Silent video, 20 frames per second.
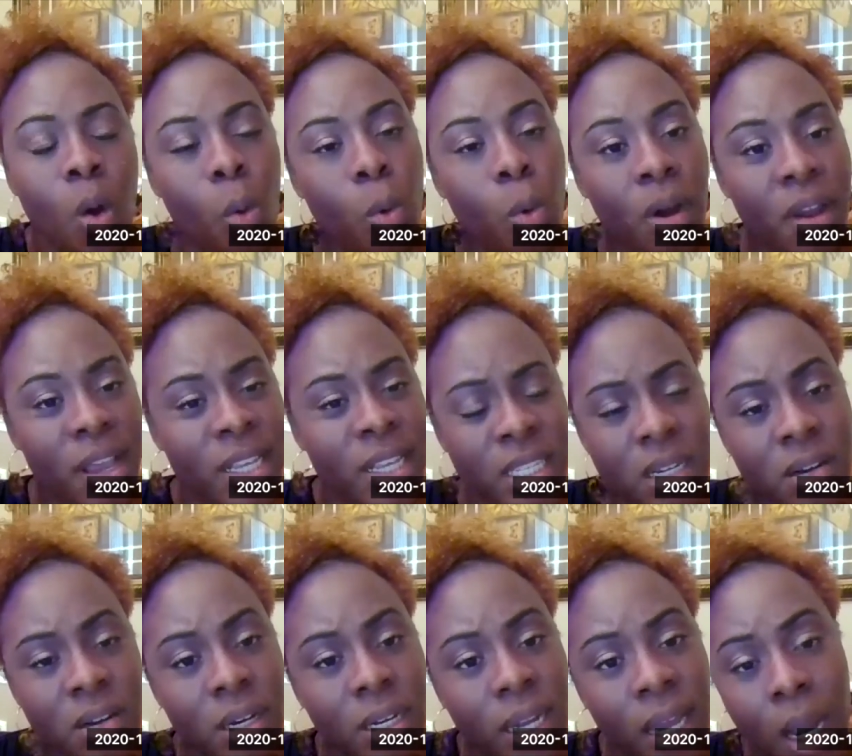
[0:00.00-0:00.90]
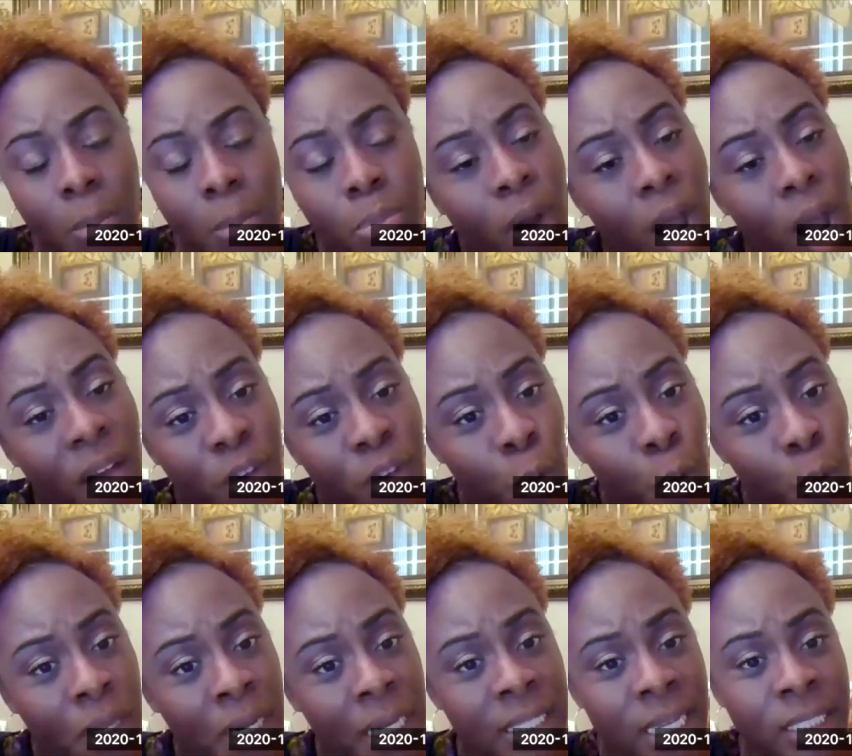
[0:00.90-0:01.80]
Or is there a nonprofit
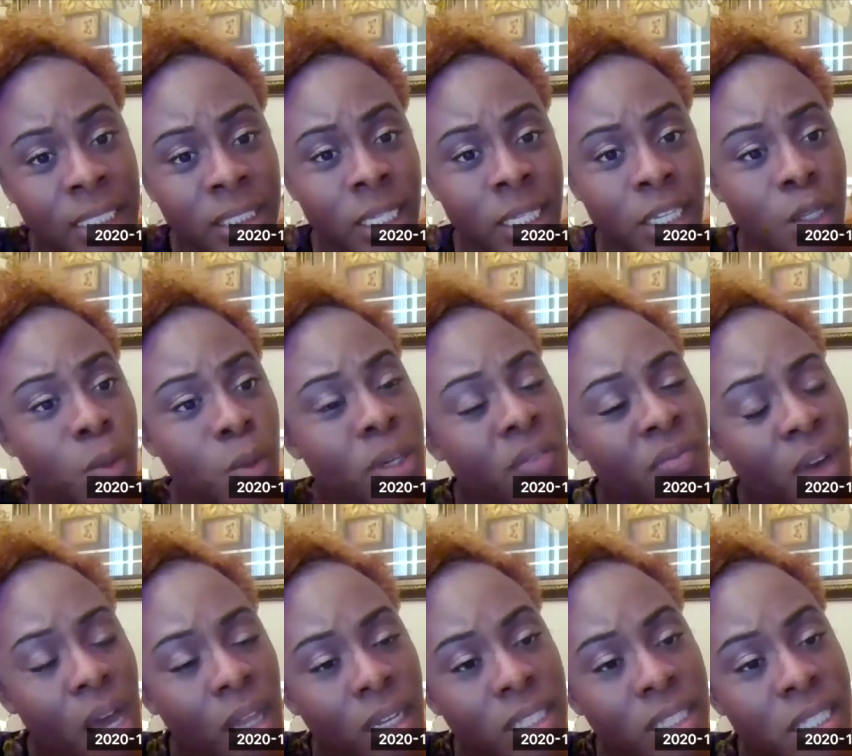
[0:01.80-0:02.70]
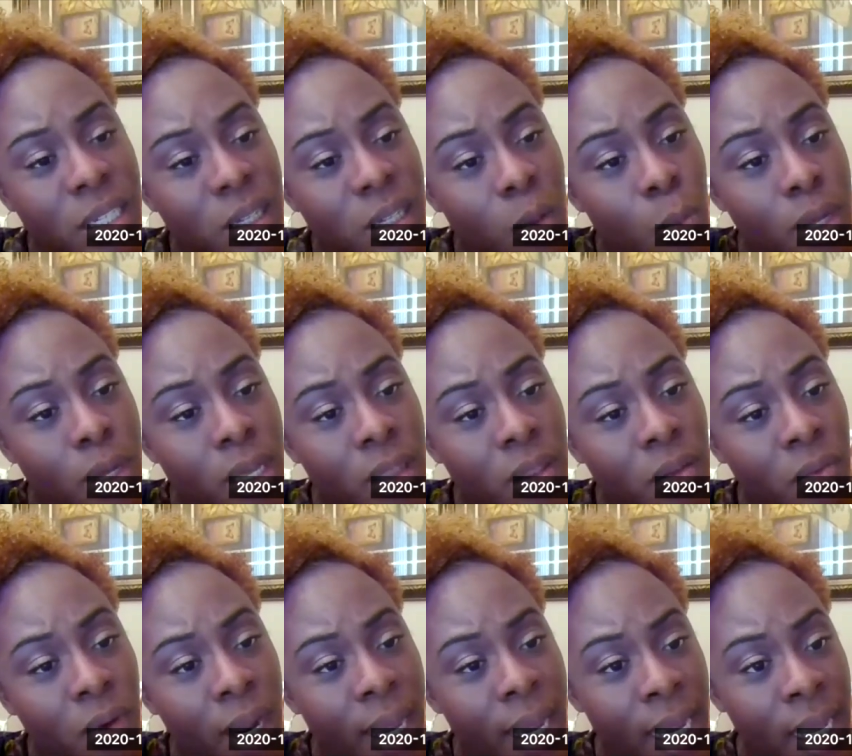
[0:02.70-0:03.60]
organization that you can volunteer with,
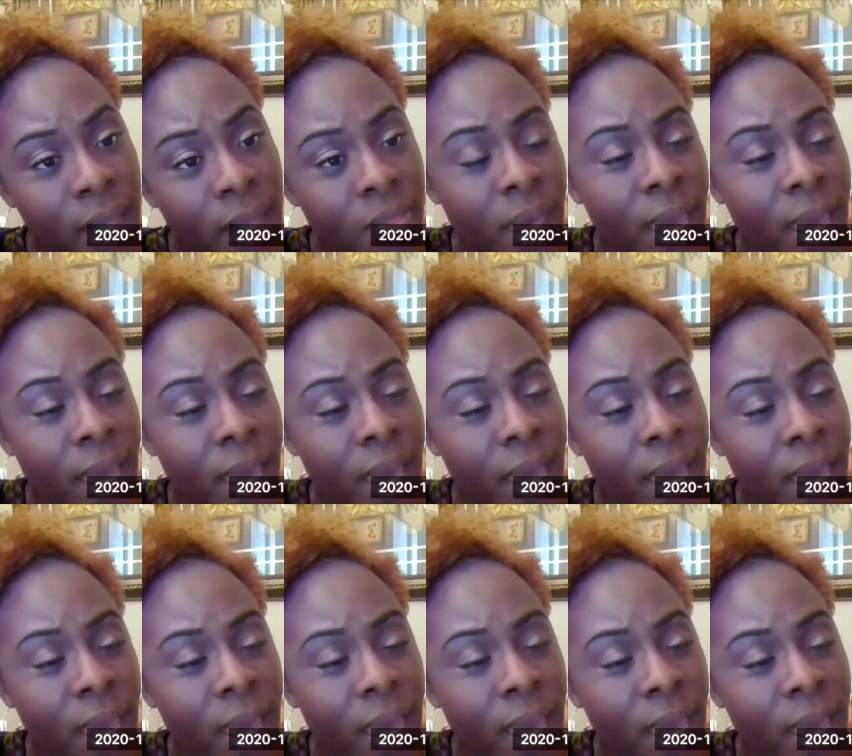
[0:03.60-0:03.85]
right?